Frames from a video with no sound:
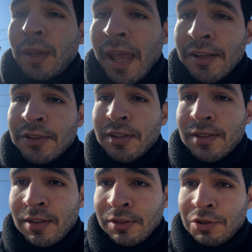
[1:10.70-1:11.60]
catch
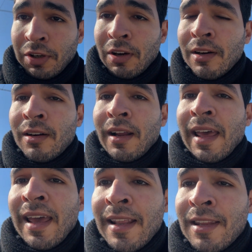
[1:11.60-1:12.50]
such a car,
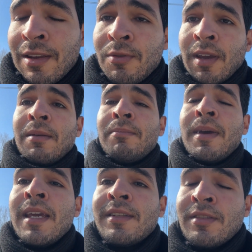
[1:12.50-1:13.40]
and you can
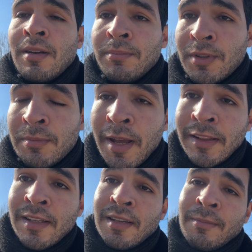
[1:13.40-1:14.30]
make some
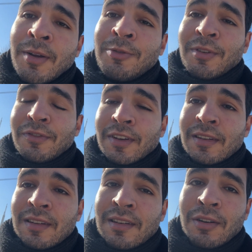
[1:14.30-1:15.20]
tremendous amount
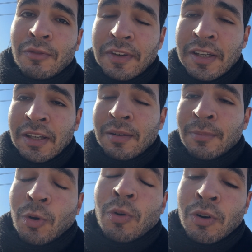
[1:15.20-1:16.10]
of
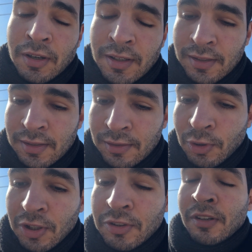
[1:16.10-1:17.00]
income or
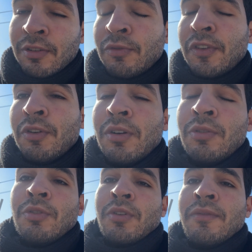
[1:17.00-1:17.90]
return
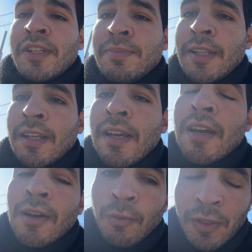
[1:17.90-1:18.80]
on your investment
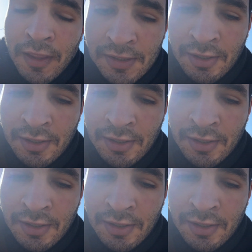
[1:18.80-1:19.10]
with this